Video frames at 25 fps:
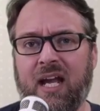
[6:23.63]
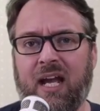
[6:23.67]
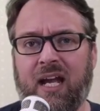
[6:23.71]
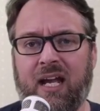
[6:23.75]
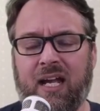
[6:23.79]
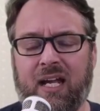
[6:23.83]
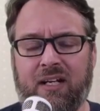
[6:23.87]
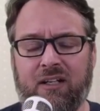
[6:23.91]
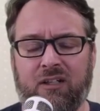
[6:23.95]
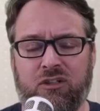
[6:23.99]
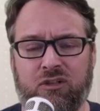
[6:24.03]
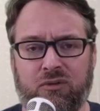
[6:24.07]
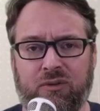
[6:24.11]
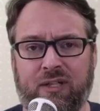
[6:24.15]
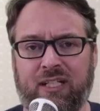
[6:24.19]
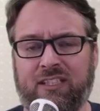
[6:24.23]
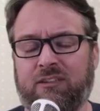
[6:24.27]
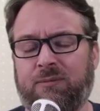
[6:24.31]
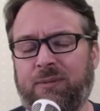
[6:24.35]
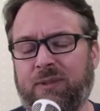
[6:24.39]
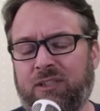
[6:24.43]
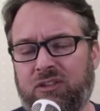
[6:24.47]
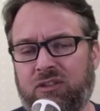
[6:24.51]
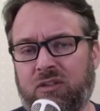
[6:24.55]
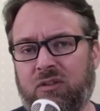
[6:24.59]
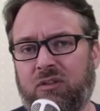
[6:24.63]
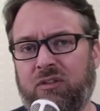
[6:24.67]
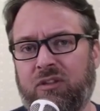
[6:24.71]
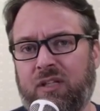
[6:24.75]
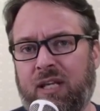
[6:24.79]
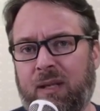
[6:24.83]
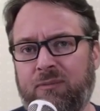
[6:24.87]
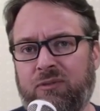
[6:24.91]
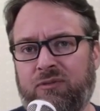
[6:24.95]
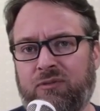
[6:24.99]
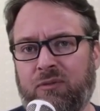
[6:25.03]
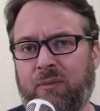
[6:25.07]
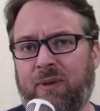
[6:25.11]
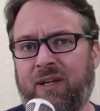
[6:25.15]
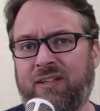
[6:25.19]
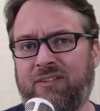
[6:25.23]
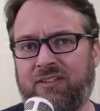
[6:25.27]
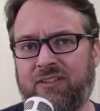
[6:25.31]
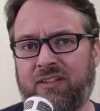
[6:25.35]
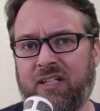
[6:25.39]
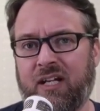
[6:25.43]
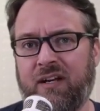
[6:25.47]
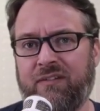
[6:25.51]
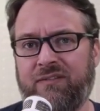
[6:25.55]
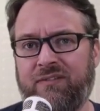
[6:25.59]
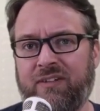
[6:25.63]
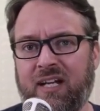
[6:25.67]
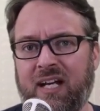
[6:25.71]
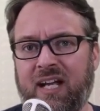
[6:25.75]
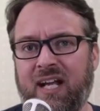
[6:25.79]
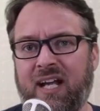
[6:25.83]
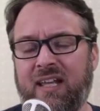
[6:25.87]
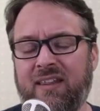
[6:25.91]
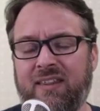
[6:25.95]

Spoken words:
and create some external names for my stuff.